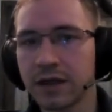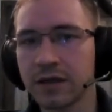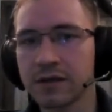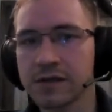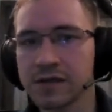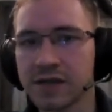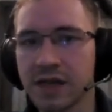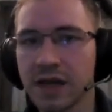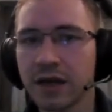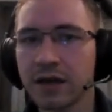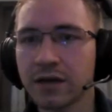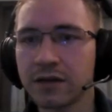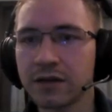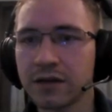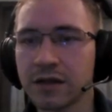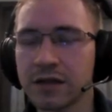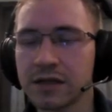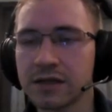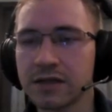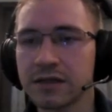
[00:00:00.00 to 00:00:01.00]
The second
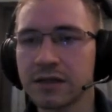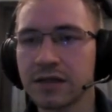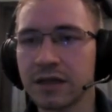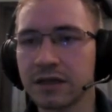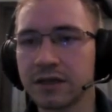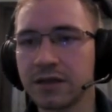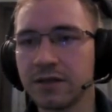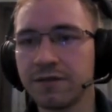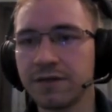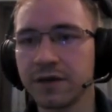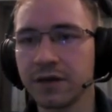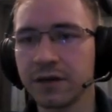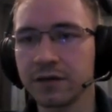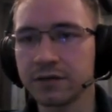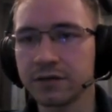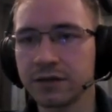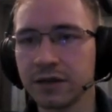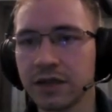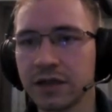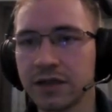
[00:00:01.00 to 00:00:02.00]
is the
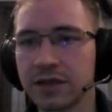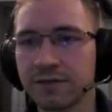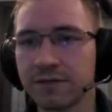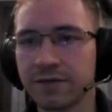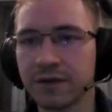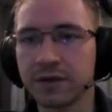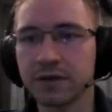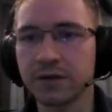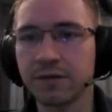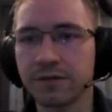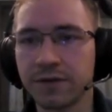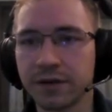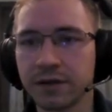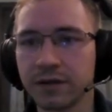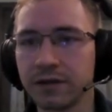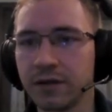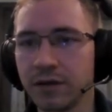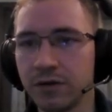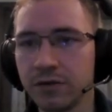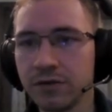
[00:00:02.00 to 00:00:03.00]
difficulty is very, very
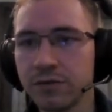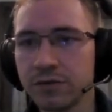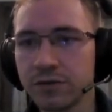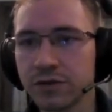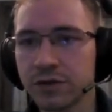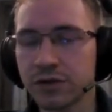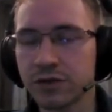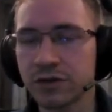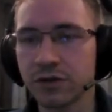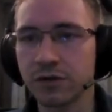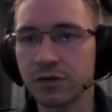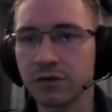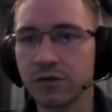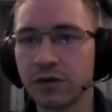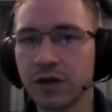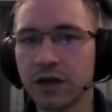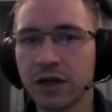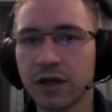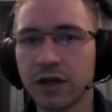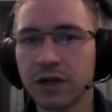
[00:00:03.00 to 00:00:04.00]
low. So
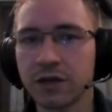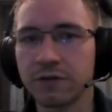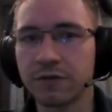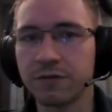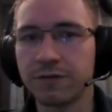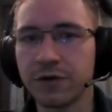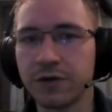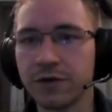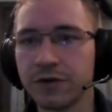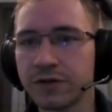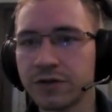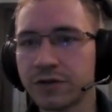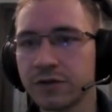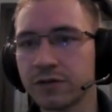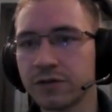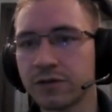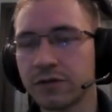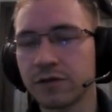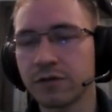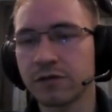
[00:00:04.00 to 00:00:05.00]
the
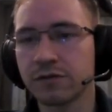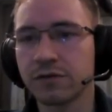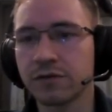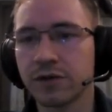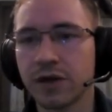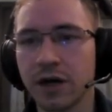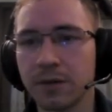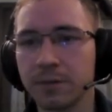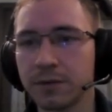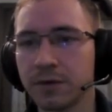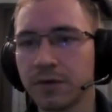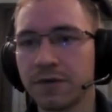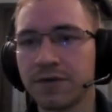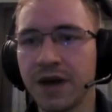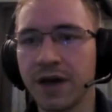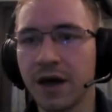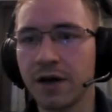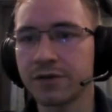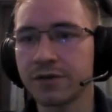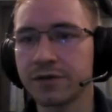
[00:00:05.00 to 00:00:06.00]
first couple of
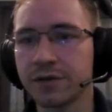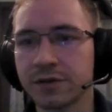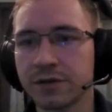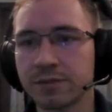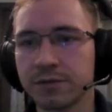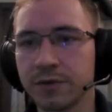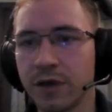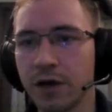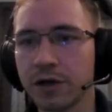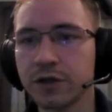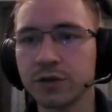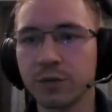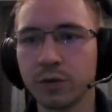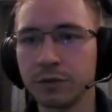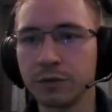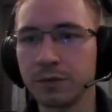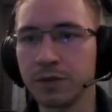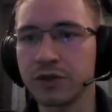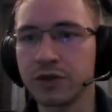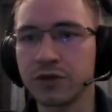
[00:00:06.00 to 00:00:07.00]
thousands blocks
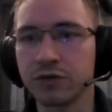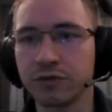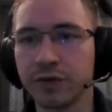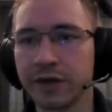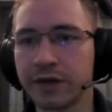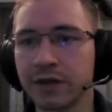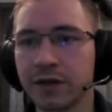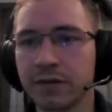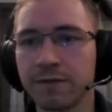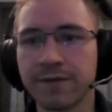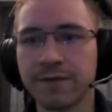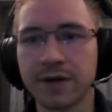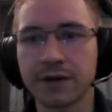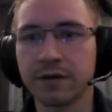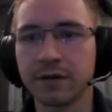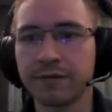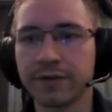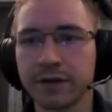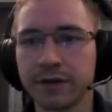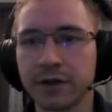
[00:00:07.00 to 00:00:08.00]
will be generated
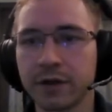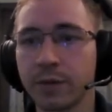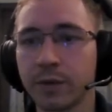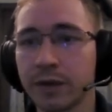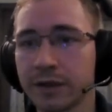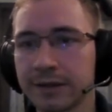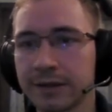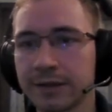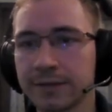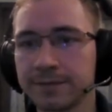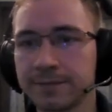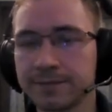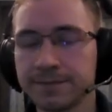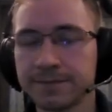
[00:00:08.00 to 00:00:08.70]
very, very quickly.